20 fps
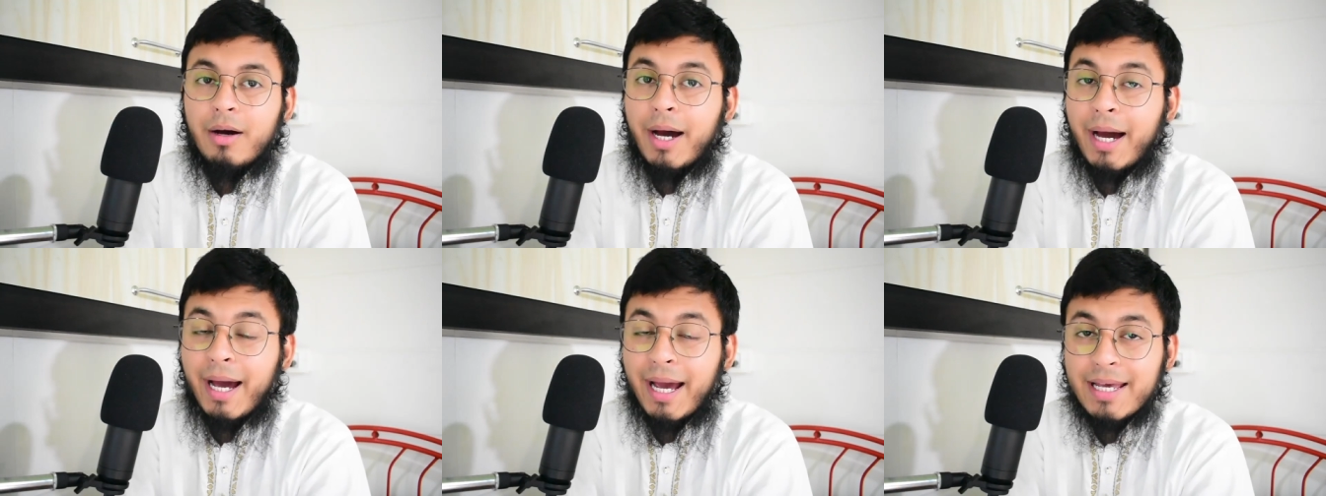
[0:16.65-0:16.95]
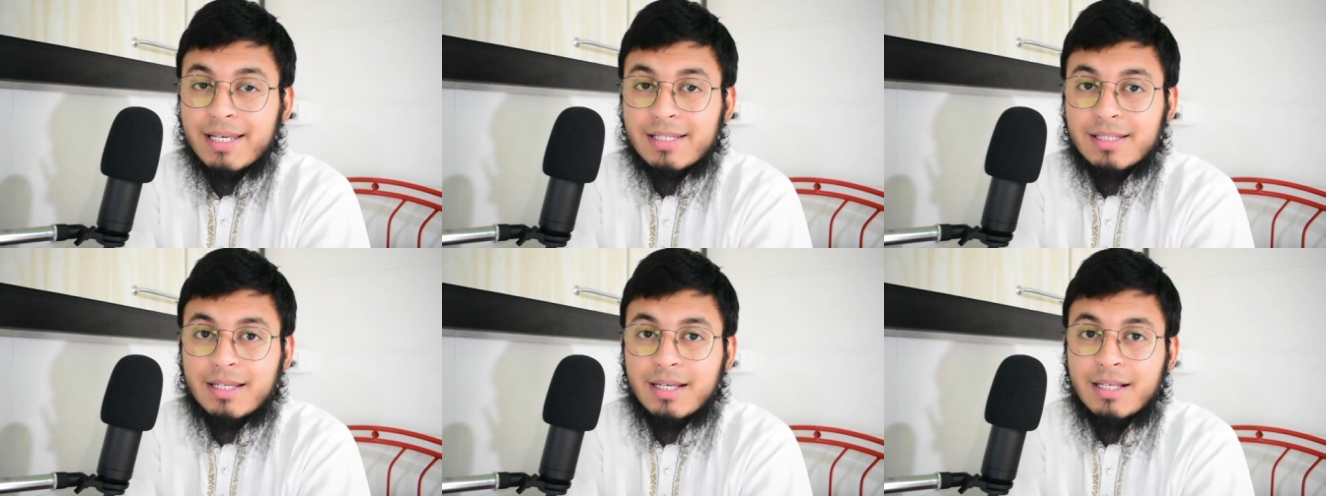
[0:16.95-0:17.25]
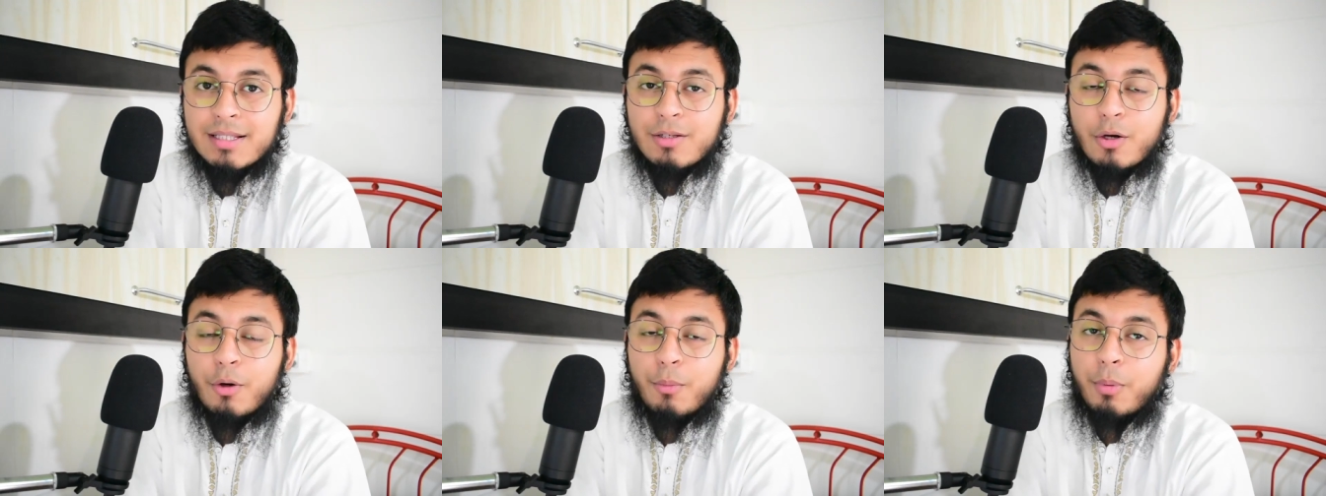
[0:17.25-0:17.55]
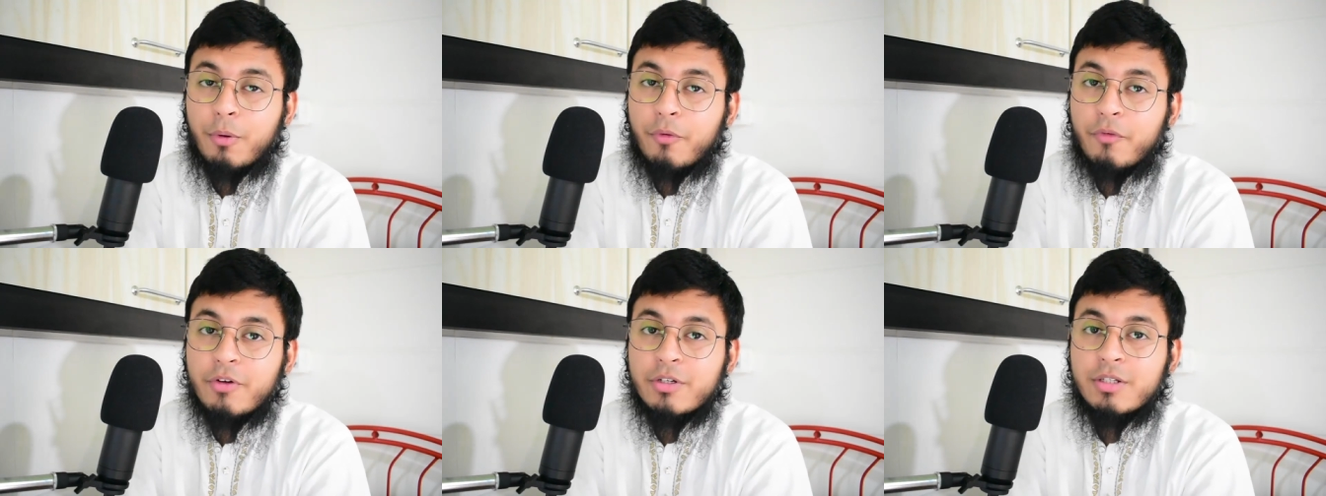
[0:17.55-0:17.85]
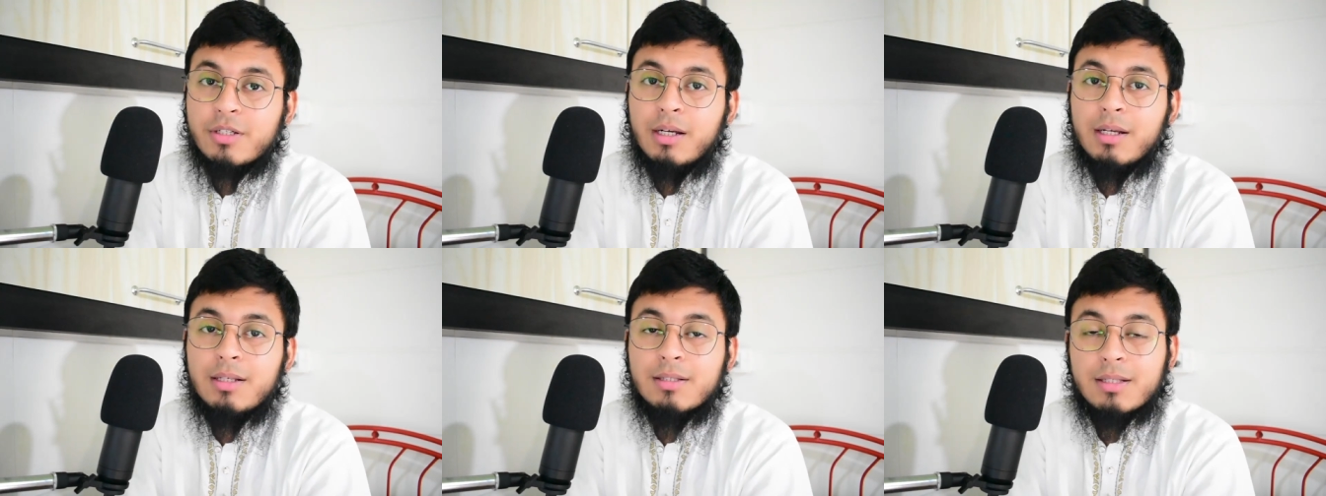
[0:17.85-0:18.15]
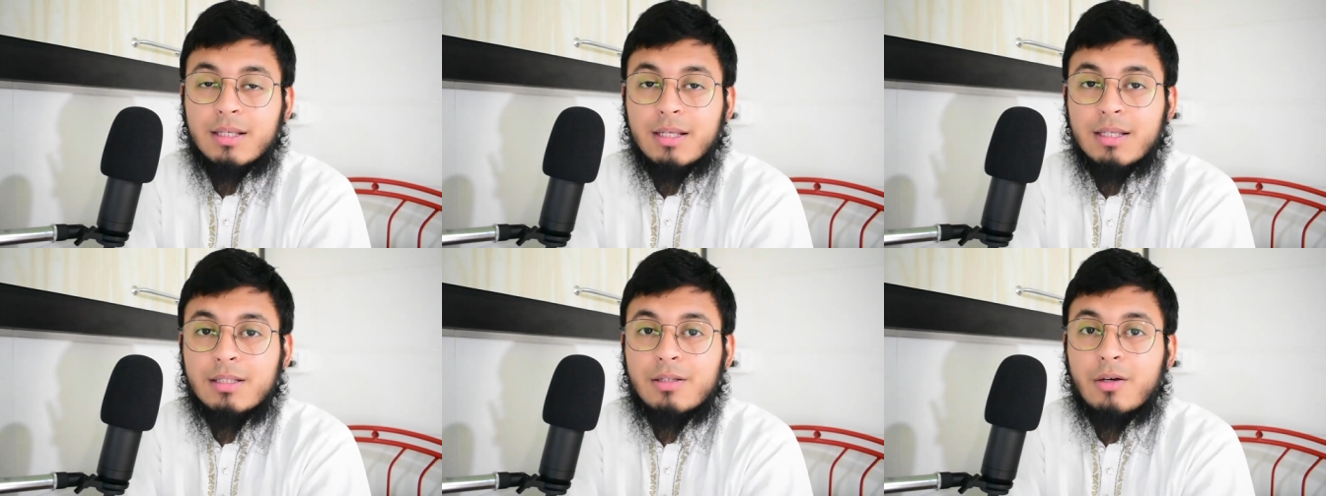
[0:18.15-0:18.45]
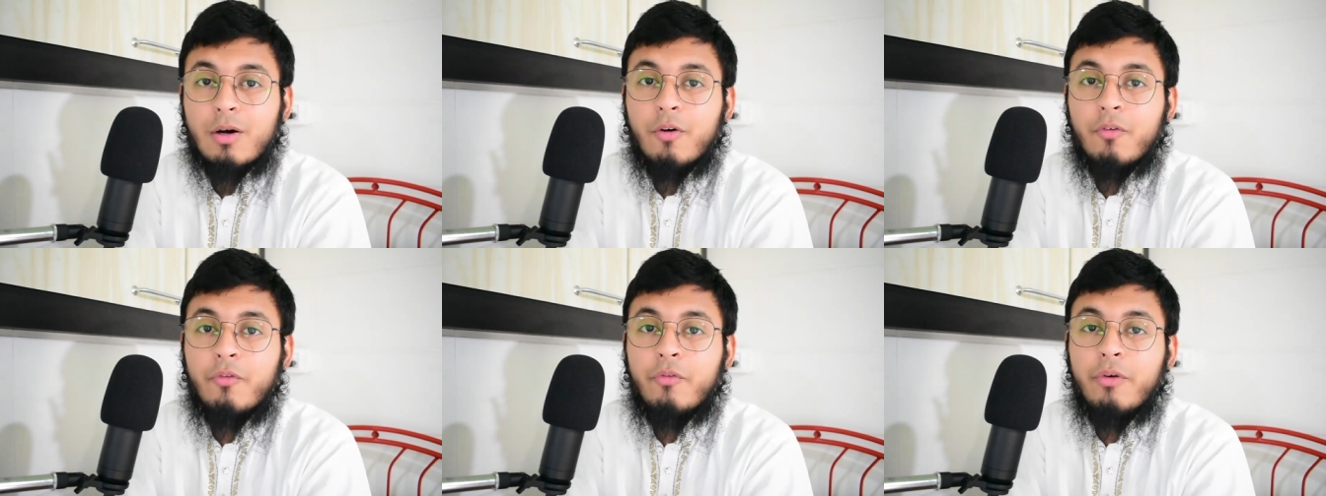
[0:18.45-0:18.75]
high skills or professional skills
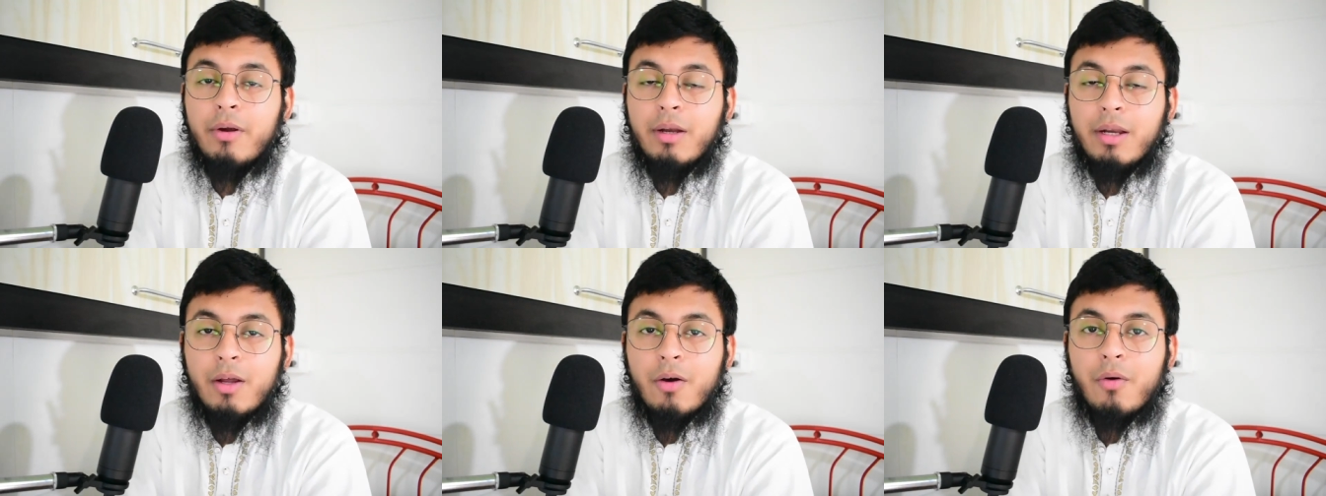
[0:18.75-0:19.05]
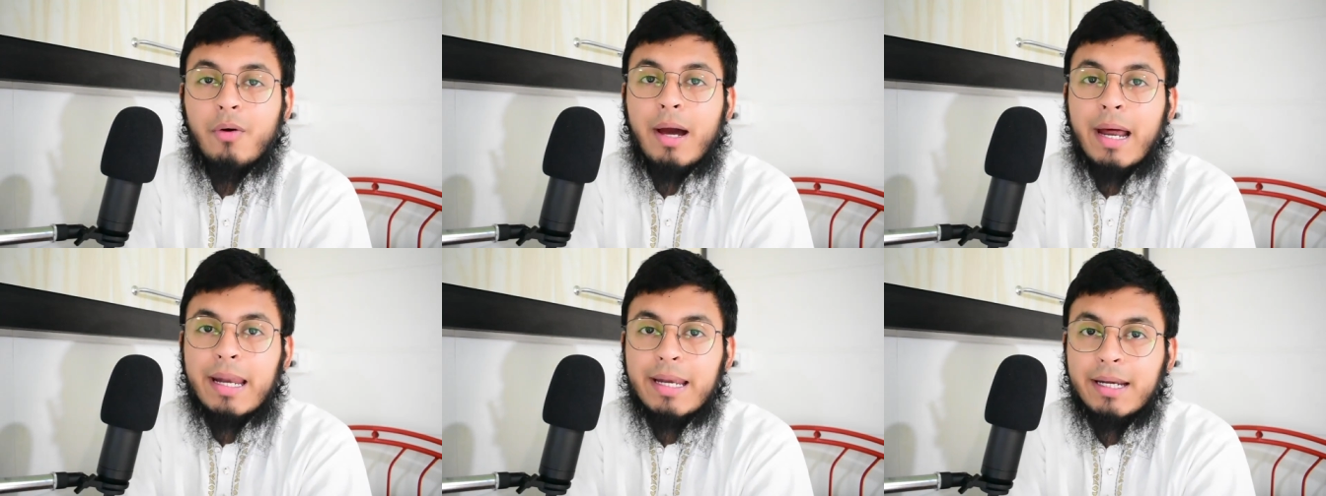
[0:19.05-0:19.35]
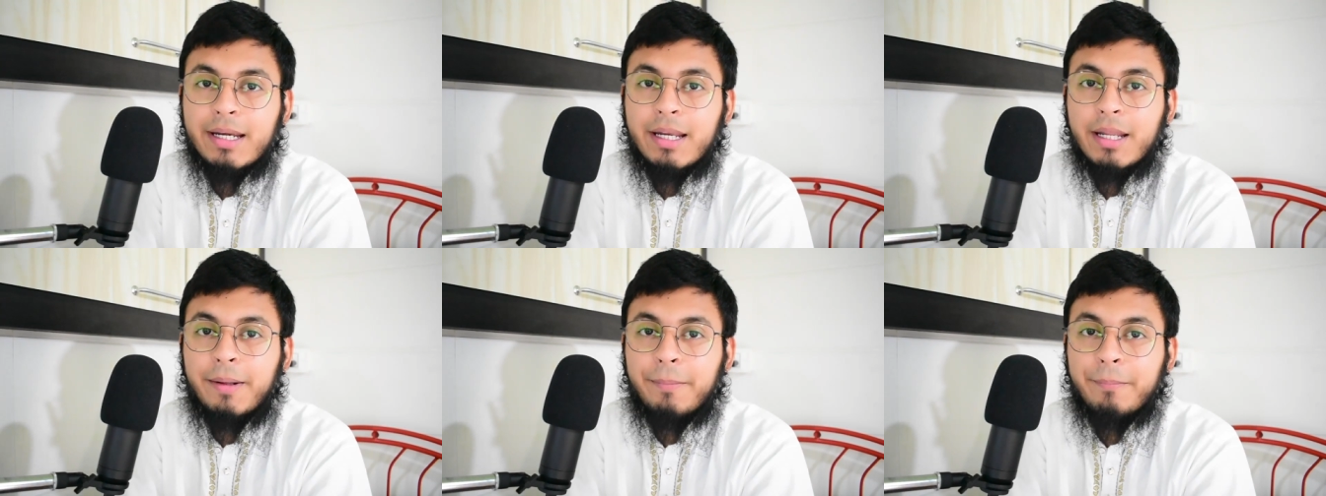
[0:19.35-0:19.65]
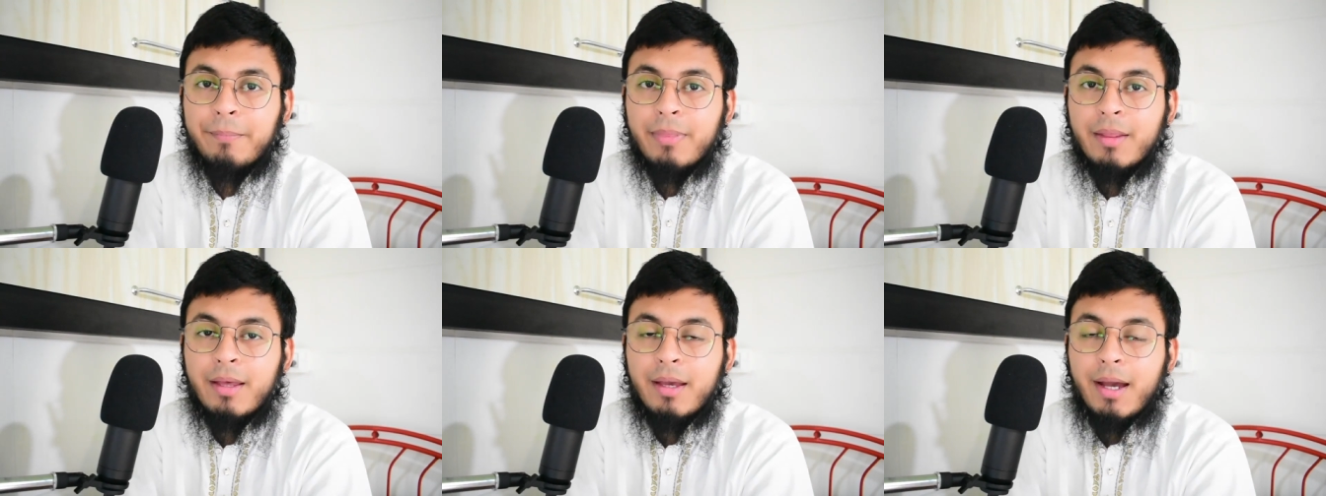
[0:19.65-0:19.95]
of video editing.